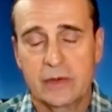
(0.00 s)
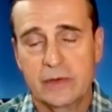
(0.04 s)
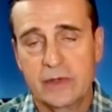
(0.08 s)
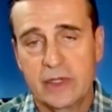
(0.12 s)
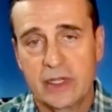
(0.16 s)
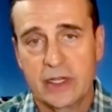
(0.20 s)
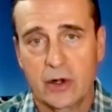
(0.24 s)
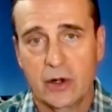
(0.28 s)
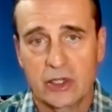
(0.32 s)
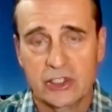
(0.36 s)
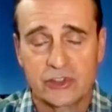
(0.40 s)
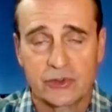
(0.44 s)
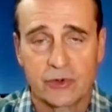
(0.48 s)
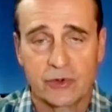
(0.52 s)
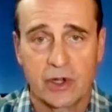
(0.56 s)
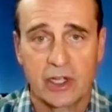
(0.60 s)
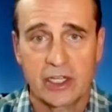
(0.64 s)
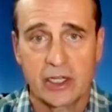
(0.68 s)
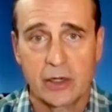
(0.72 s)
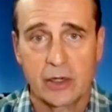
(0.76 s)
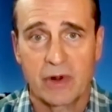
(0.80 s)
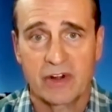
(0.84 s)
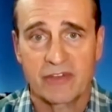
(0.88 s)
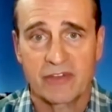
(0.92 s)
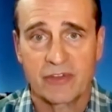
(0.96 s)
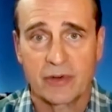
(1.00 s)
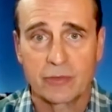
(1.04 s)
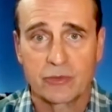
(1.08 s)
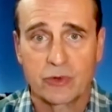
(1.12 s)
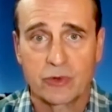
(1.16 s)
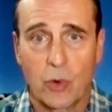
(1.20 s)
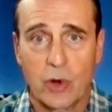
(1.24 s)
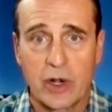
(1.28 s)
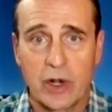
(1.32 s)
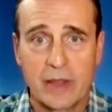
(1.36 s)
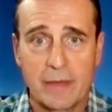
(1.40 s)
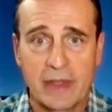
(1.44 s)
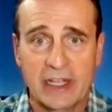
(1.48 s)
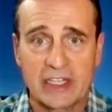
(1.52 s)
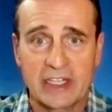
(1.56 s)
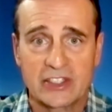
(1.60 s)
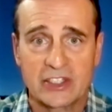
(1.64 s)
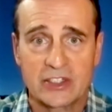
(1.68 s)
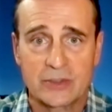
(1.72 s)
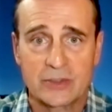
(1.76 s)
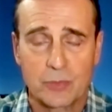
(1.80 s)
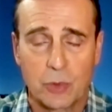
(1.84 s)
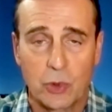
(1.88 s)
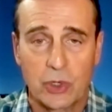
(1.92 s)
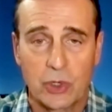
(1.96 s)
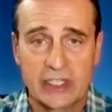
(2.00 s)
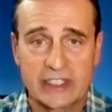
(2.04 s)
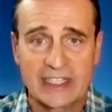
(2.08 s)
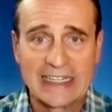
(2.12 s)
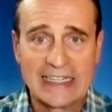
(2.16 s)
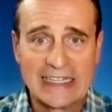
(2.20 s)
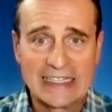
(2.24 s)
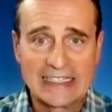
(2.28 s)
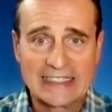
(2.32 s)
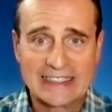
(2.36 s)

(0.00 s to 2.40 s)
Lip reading: in Australia went from 20 basis points